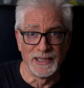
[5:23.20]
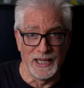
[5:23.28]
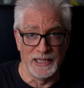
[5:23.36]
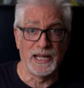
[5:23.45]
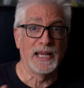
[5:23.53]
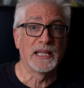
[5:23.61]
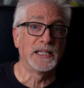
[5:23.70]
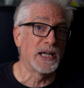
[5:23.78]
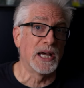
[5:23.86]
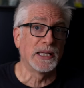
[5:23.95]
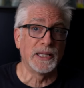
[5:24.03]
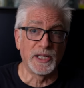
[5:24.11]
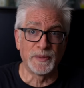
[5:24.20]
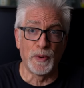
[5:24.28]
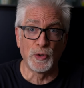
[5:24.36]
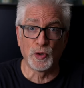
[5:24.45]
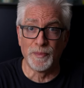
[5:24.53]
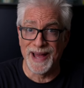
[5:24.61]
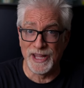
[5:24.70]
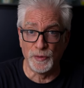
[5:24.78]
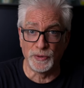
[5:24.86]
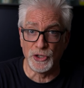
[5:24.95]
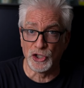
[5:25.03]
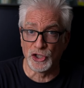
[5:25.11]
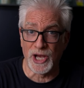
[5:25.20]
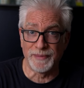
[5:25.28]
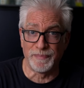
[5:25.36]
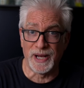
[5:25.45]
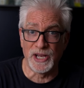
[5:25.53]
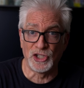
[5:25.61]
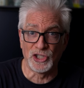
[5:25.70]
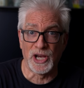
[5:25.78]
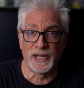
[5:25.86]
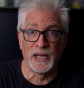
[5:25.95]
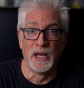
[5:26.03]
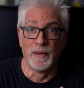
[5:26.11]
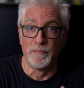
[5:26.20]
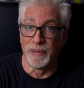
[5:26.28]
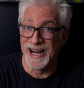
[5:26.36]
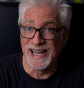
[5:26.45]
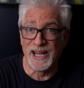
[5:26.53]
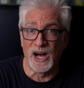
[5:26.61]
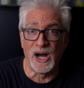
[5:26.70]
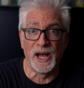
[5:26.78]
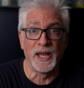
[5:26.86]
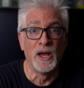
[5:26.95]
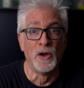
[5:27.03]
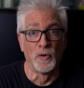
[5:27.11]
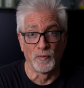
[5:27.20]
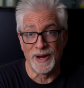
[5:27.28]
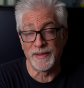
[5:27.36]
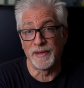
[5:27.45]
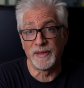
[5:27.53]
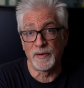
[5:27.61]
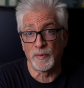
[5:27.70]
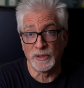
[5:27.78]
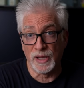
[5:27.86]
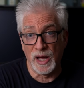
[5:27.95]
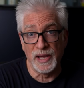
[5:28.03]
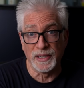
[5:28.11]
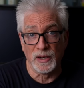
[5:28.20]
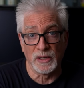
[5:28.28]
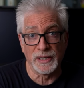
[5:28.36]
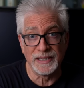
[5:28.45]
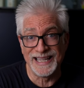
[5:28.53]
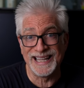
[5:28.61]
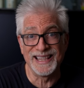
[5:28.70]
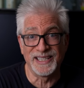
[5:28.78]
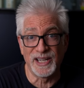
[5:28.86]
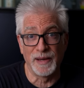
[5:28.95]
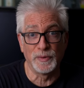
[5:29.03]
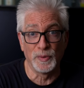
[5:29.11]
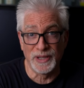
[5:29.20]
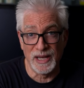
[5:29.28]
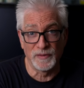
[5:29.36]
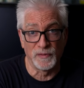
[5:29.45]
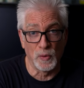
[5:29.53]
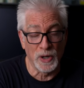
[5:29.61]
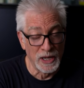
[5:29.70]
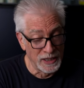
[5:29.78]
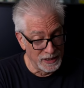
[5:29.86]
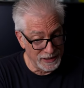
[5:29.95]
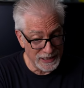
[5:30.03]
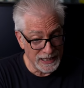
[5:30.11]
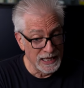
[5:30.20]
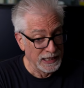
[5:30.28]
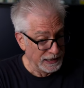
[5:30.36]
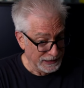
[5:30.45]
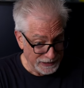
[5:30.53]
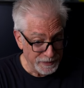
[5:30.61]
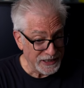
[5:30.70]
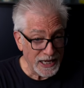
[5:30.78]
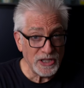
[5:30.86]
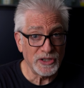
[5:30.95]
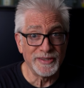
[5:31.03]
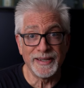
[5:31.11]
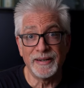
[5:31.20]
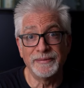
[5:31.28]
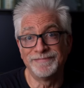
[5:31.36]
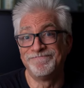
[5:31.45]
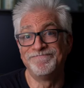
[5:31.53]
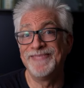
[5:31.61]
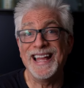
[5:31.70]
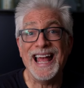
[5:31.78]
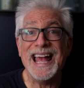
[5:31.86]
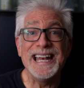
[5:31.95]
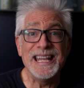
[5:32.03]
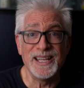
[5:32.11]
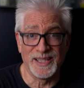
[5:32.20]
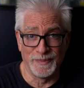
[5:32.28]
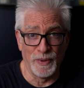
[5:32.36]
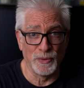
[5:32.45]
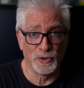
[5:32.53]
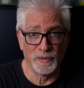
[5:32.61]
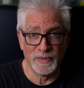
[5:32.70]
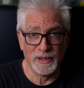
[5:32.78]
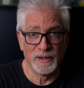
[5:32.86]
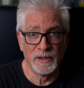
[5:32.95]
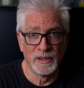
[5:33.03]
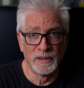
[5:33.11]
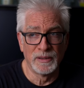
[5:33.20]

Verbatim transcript: and I can dial in exposure manually, shot by shot, by eye, rather than relying on and taking the time to account for the limitations of any exposure meter,